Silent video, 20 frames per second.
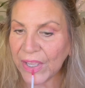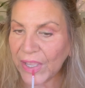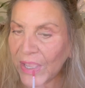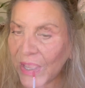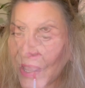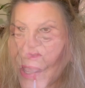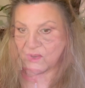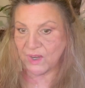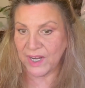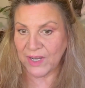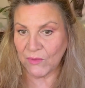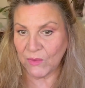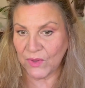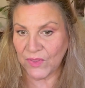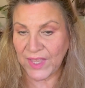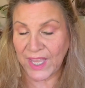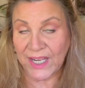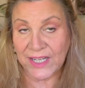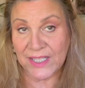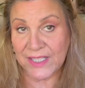All right, well,
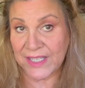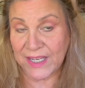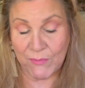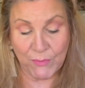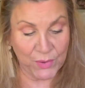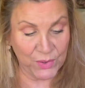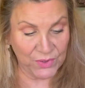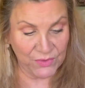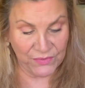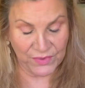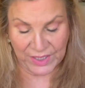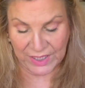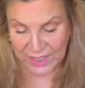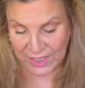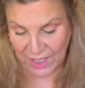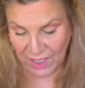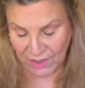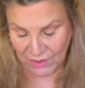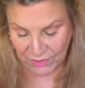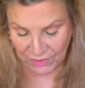that is a perfect
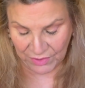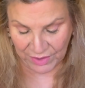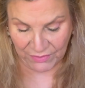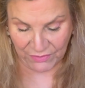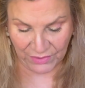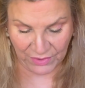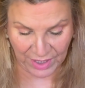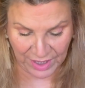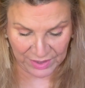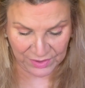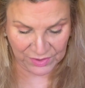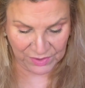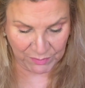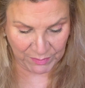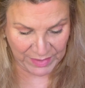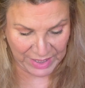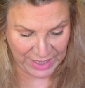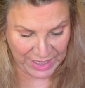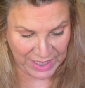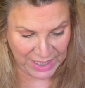color if you ask
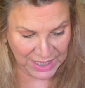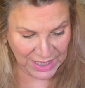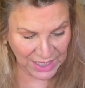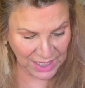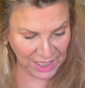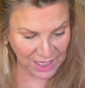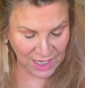me.